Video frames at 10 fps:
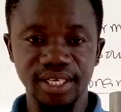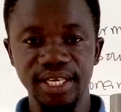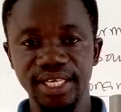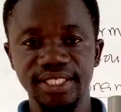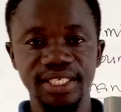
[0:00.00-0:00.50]

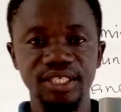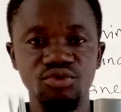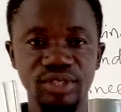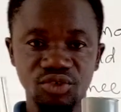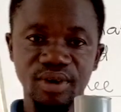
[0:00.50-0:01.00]
Listen to
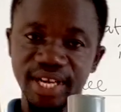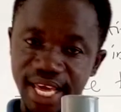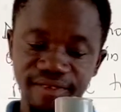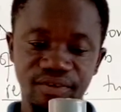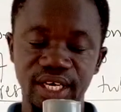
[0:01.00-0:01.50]
this one
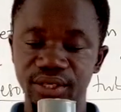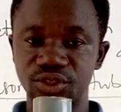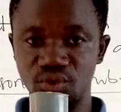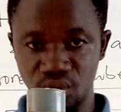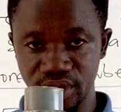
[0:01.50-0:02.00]
carefully, else
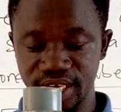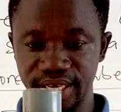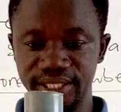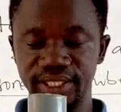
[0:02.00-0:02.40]
you will not hear it.